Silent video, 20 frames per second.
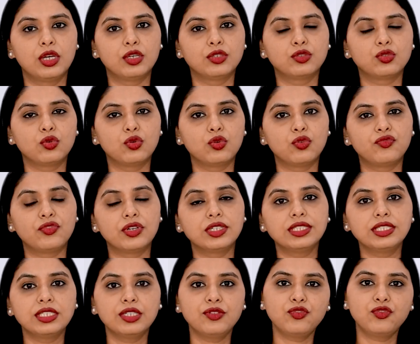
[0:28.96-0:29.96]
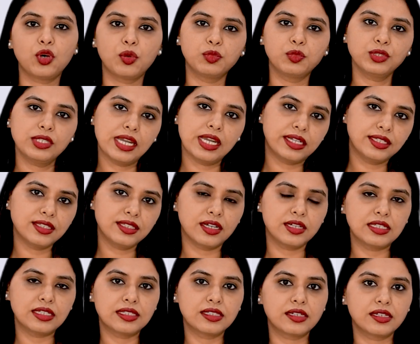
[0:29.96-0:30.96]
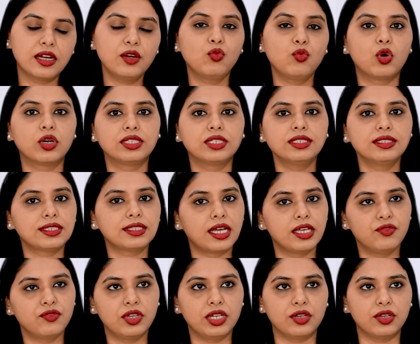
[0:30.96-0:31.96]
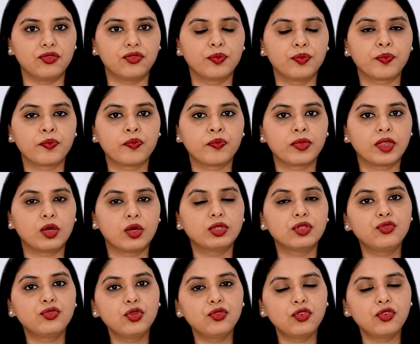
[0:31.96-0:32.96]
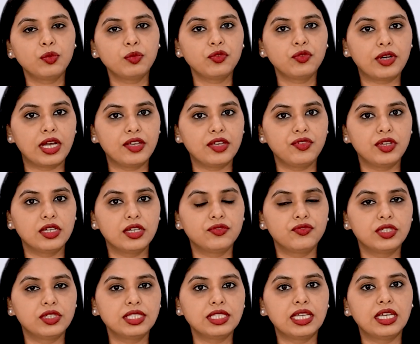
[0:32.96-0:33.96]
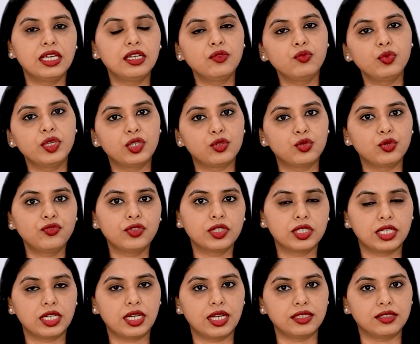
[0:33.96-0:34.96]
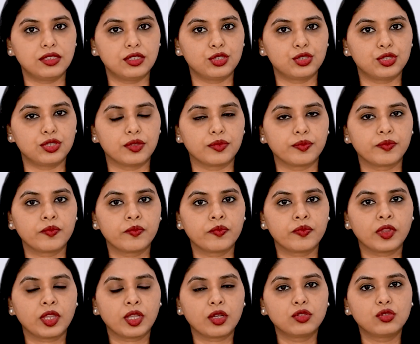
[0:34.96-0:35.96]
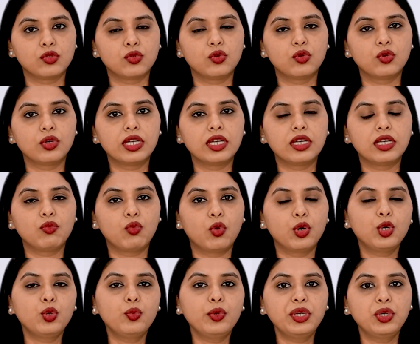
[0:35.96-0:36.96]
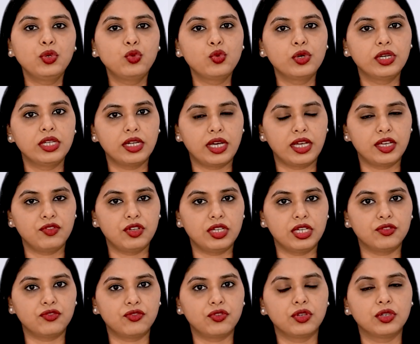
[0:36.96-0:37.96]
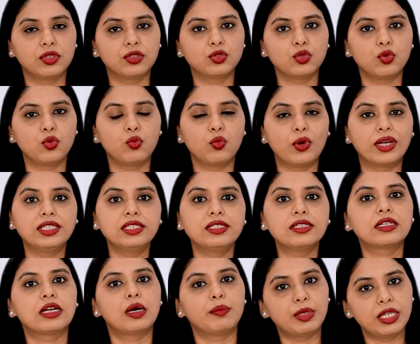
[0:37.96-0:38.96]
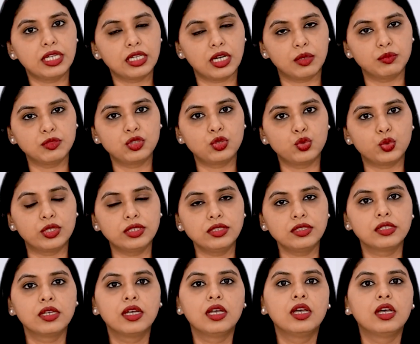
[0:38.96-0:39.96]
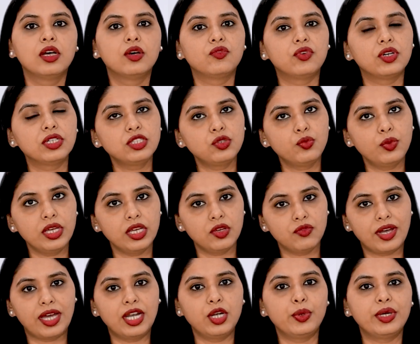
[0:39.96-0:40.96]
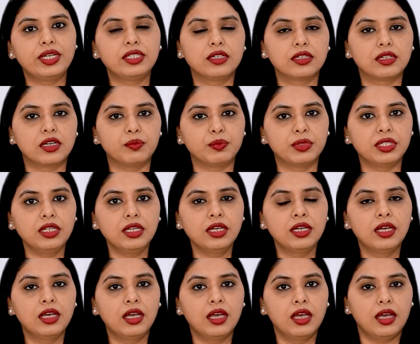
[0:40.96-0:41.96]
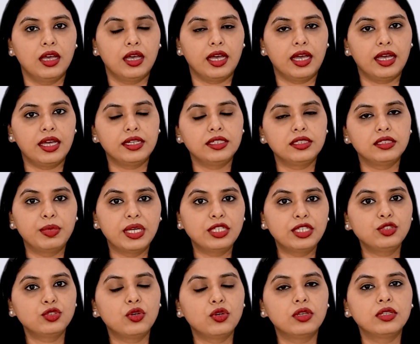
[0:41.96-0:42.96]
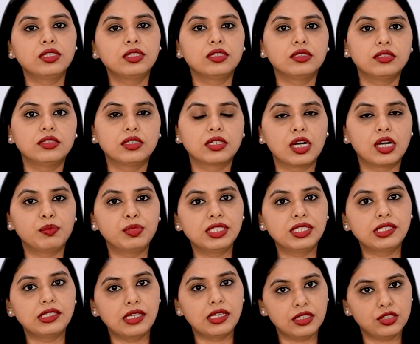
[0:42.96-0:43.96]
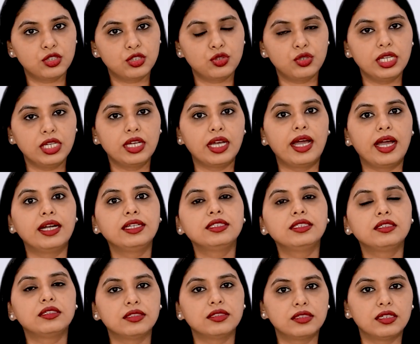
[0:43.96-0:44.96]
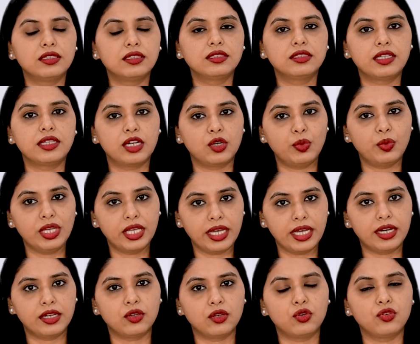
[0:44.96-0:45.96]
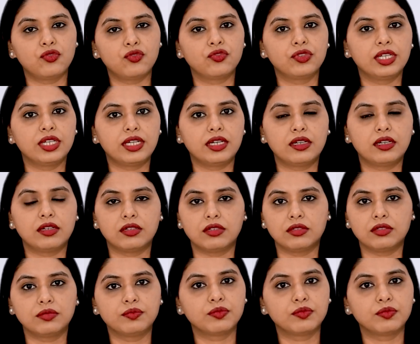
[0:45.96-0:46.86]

So first and foremost, let us understand what is IVF. Now the full form of IVF is in vitro fertilization. So what do we do in IVF? So once a couple comes to us, first we evaluate the couple and based on the couple's history and the results that we get of their uh,